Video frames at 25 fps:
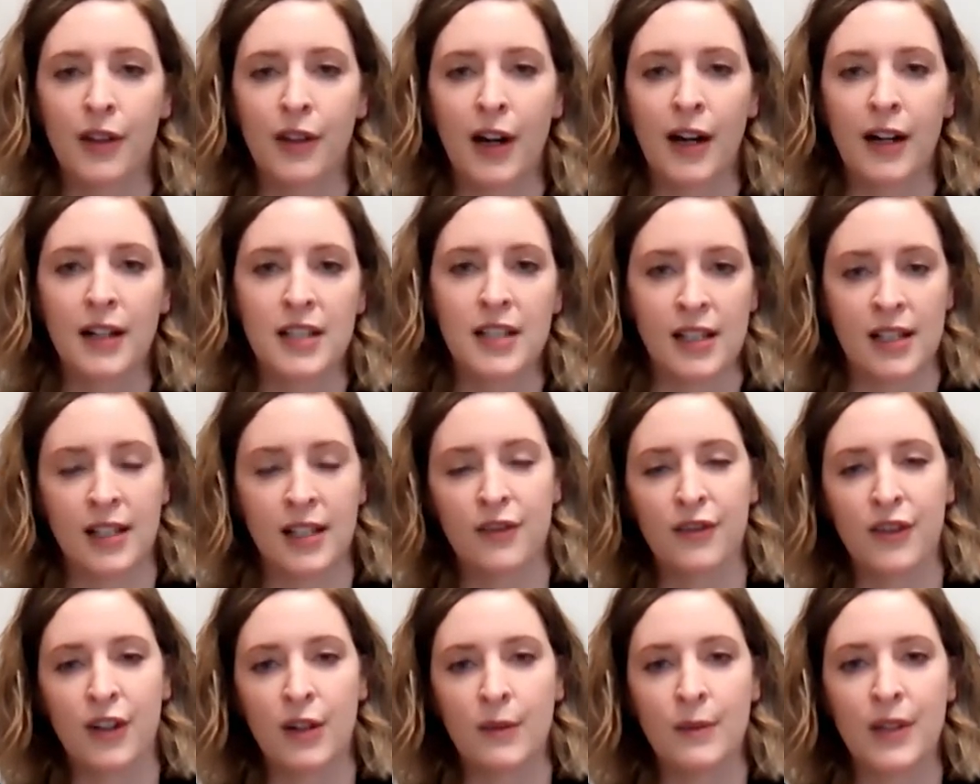card to
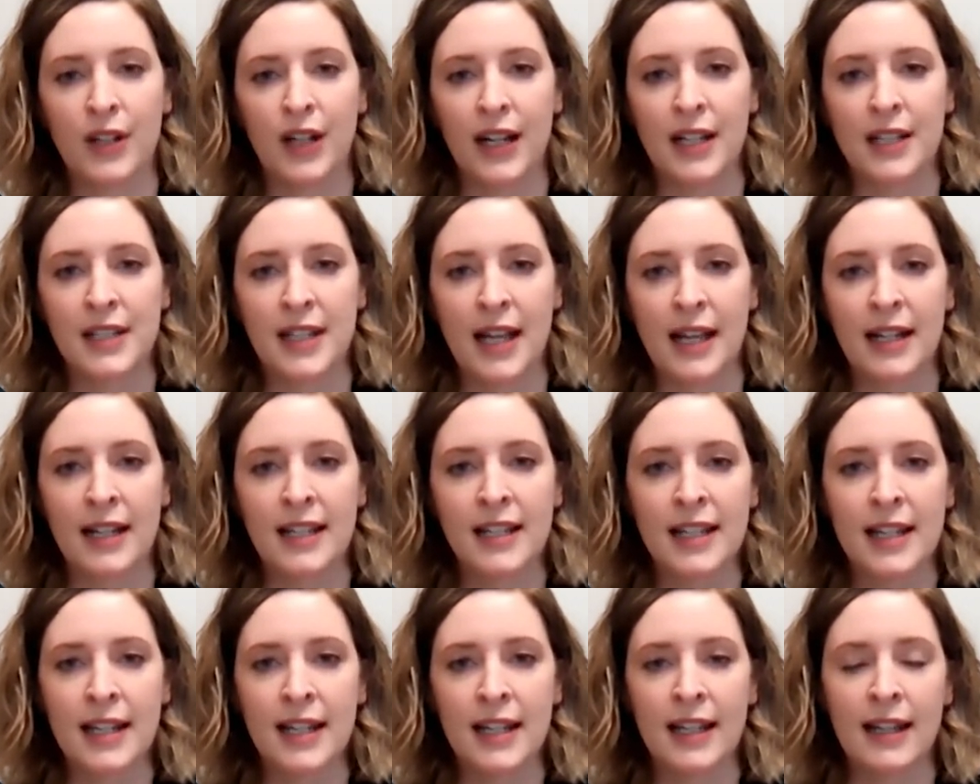confirm their
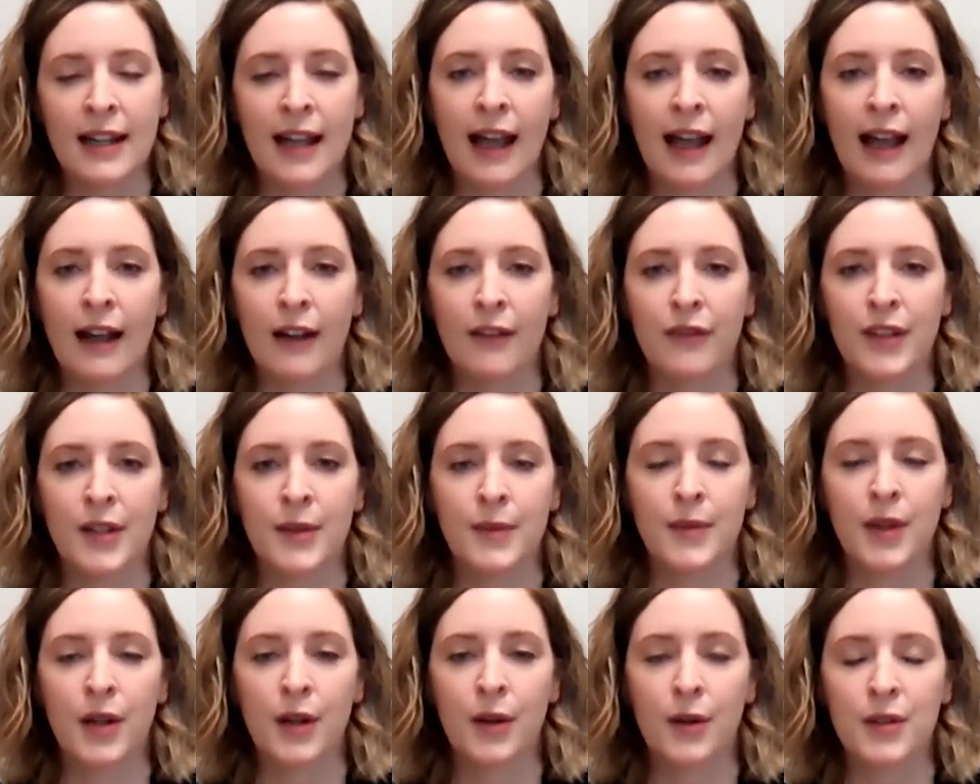identity and have
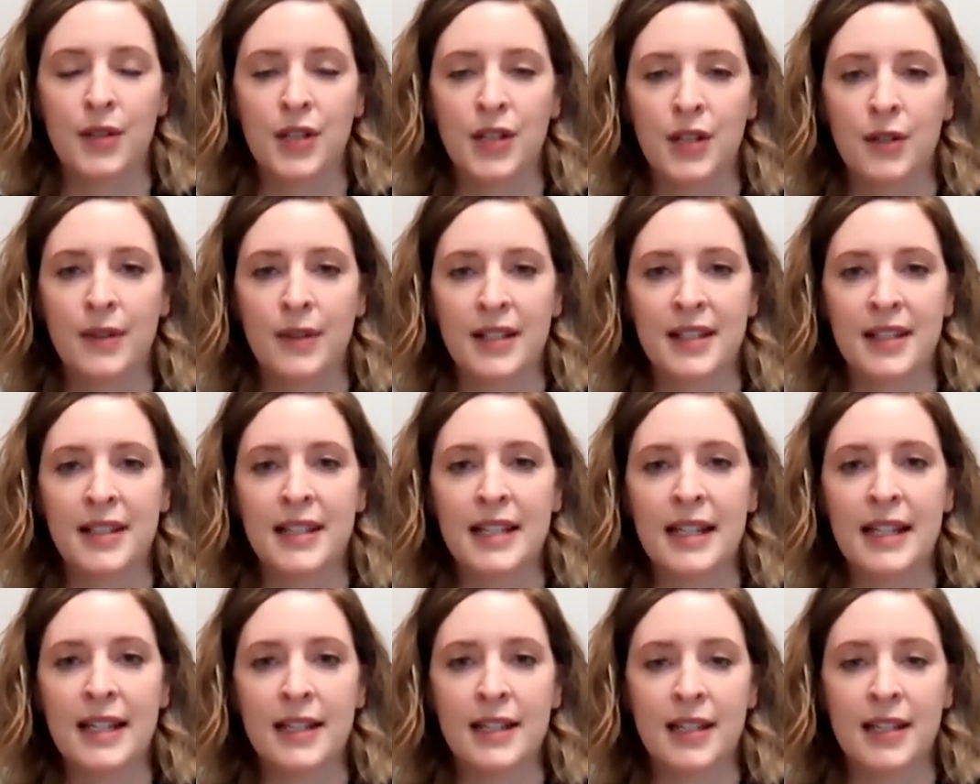them go to a
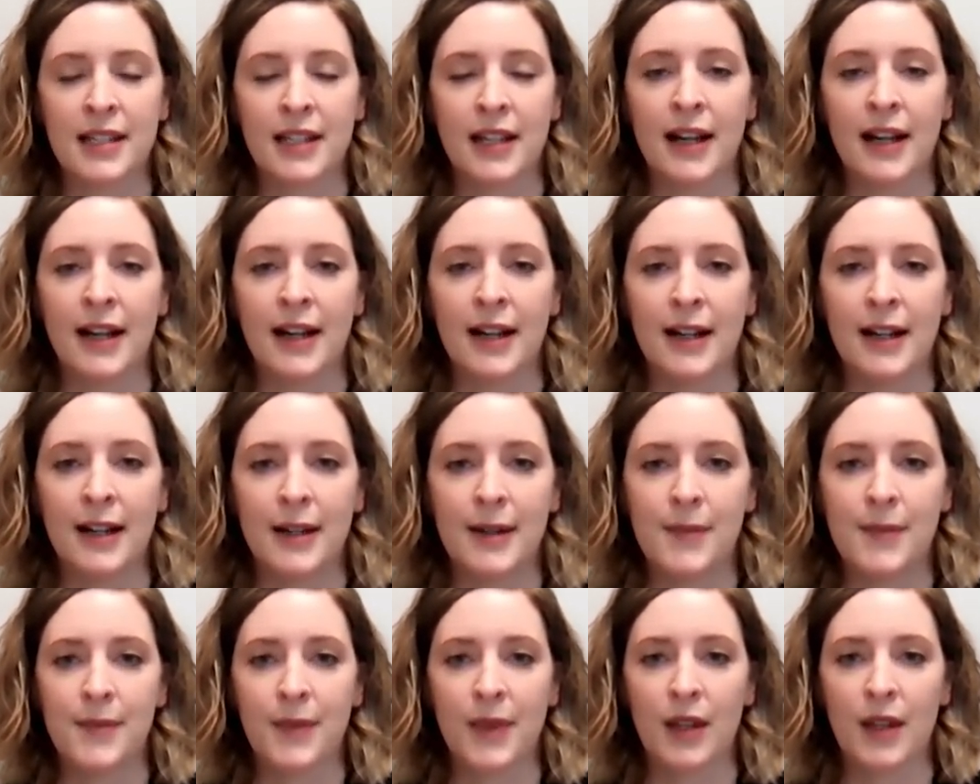seat
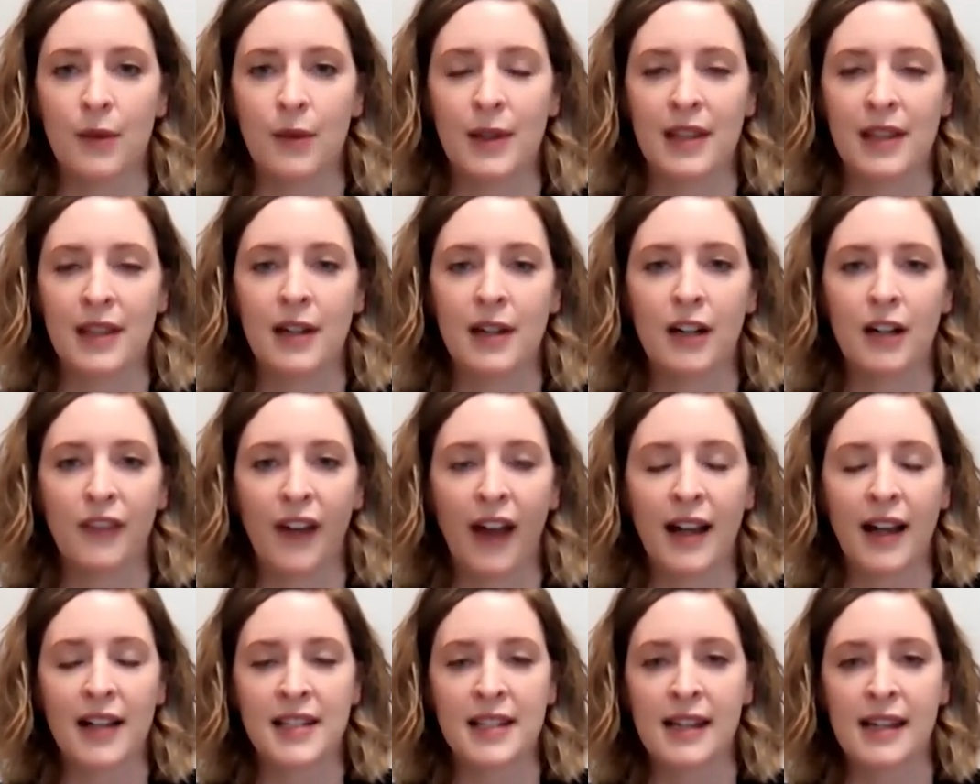within our
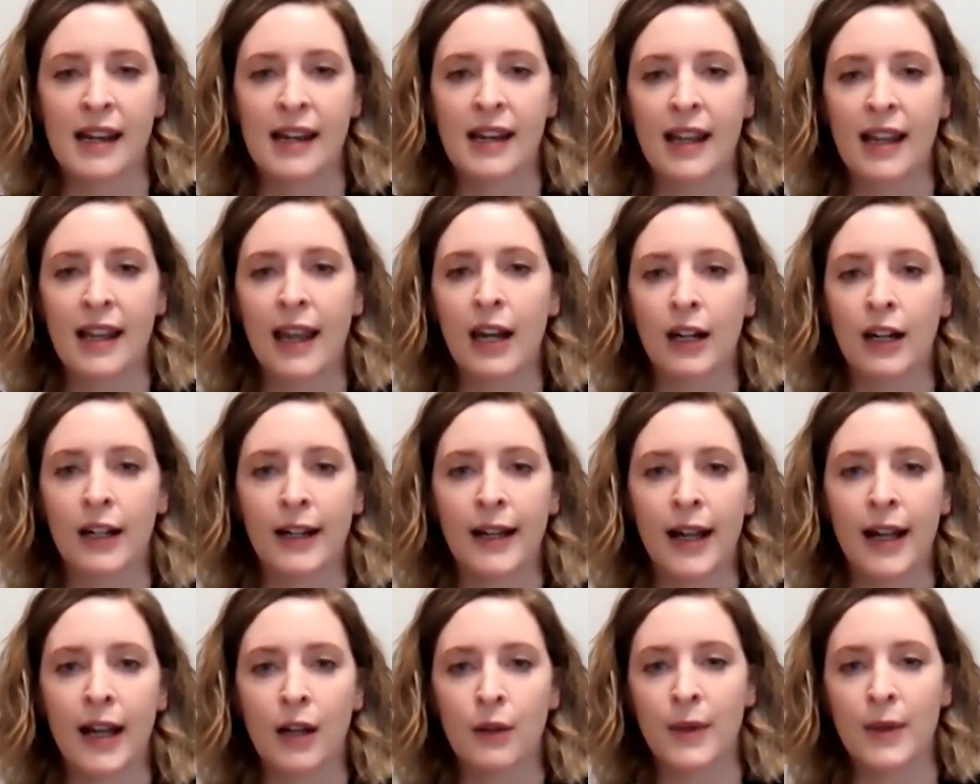vaccinating area.